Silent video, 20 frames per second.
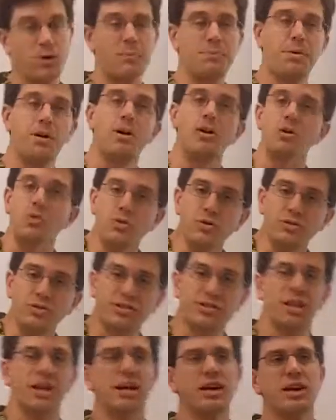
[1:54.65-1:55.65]
or
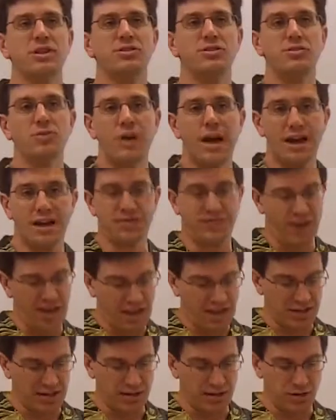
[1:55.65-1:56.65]
opposed to
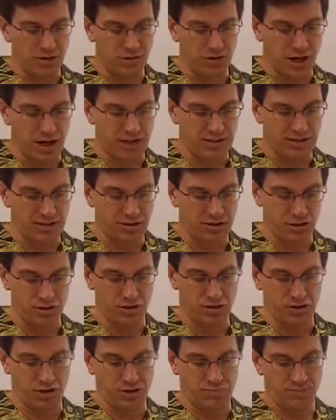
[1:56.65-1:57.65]
ratifying the new
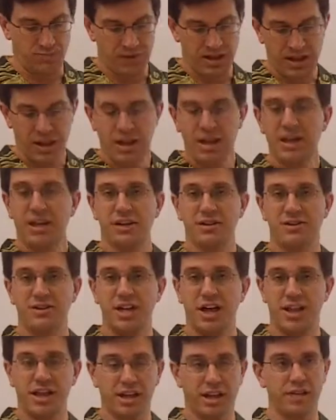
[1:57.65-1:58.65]
Constitution.
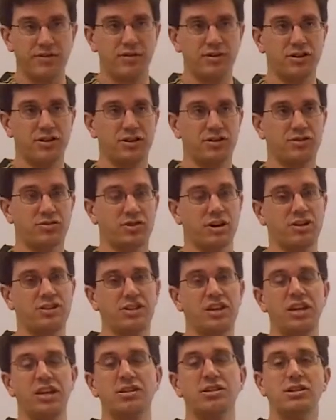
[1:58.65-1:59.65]
Delegate versus
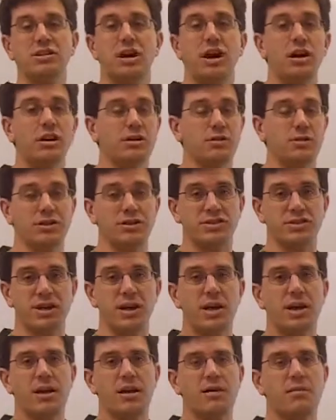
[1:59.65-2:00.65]
trustee in
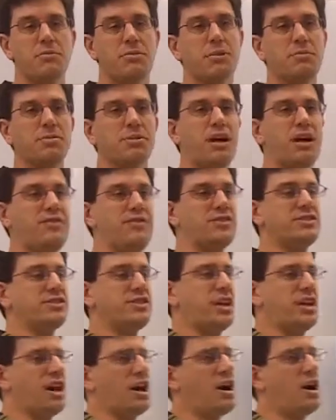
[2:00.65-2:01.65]
Congress. People often
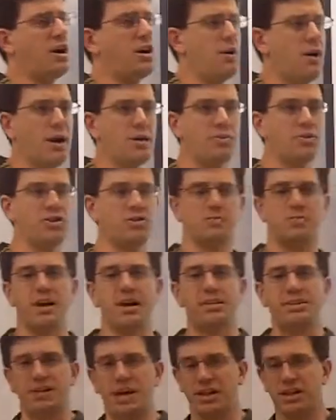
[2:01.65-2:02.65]
say, oh, I wish
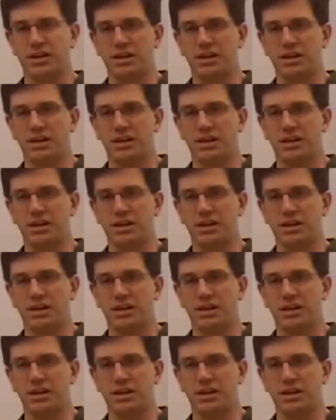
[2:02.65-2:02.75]
my